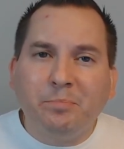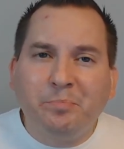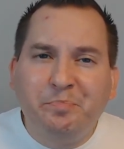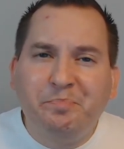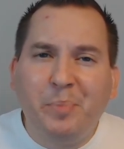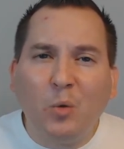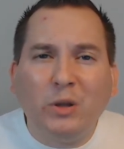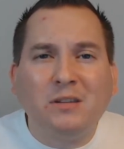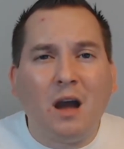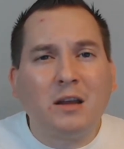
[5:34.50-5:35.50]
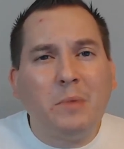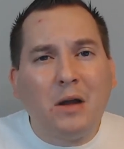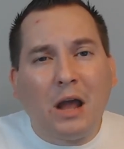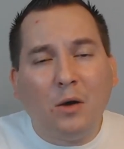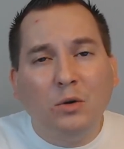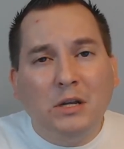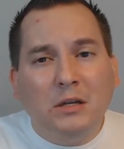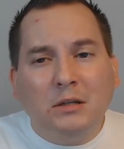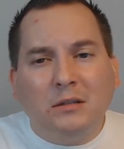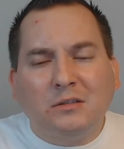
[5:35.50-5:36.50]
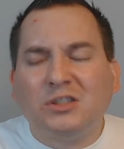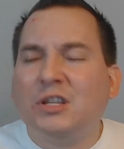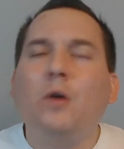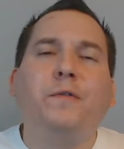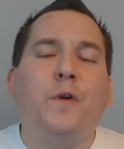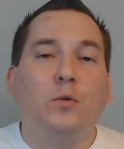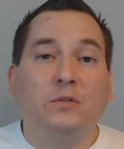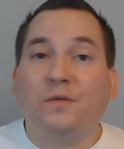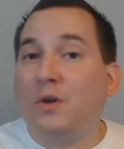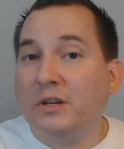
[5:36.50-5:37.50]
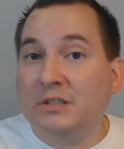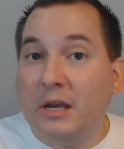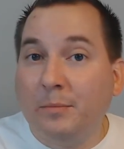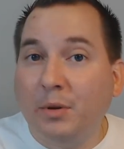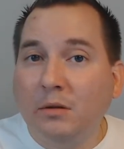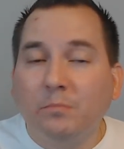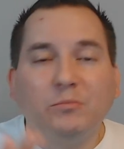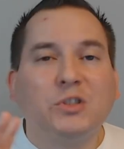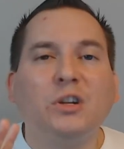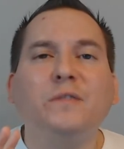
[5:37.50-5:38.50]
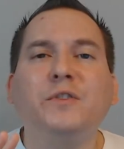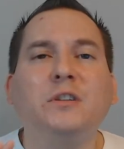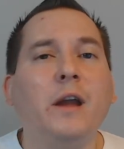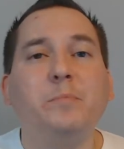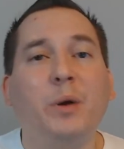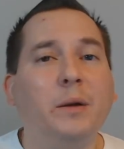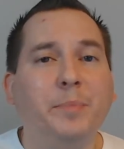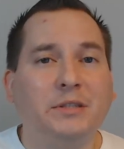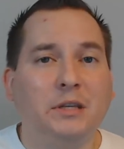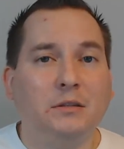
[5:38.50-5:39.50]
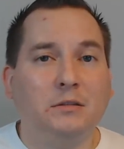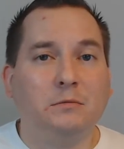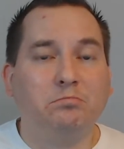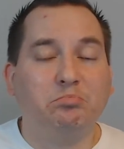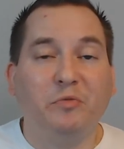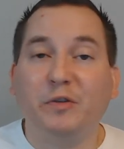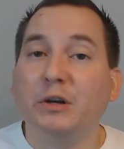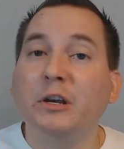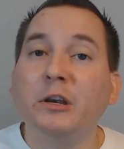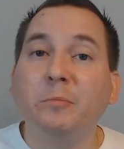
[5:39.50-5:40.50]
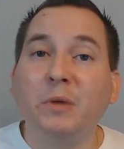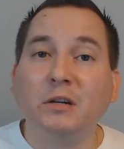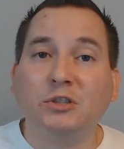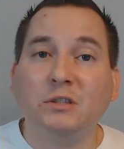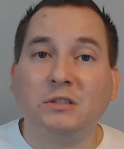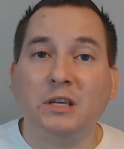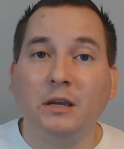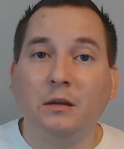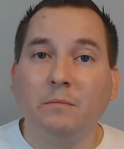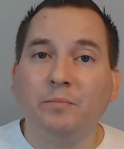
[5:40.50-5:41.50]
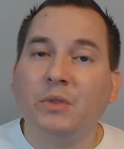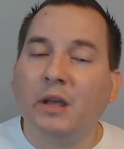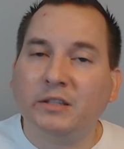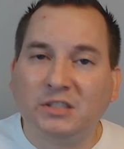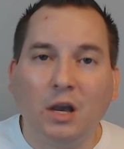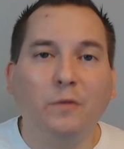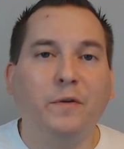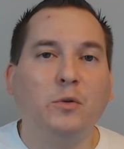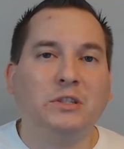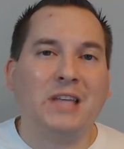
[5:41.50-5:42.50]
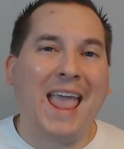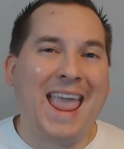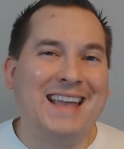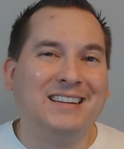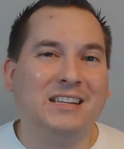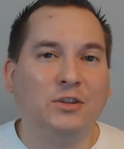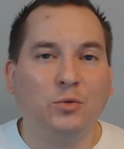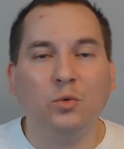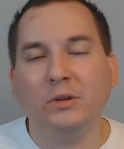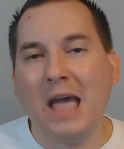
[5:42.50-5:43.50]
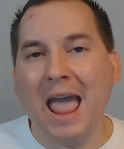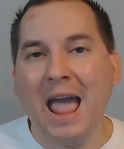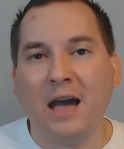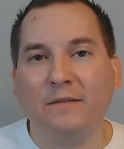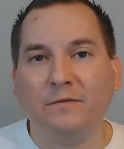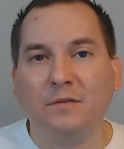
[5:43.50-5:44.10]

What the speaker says: But we talk about how cell phones, for example, serve great purposes. If you're in an emergency, a cell phone is a handy tool to have.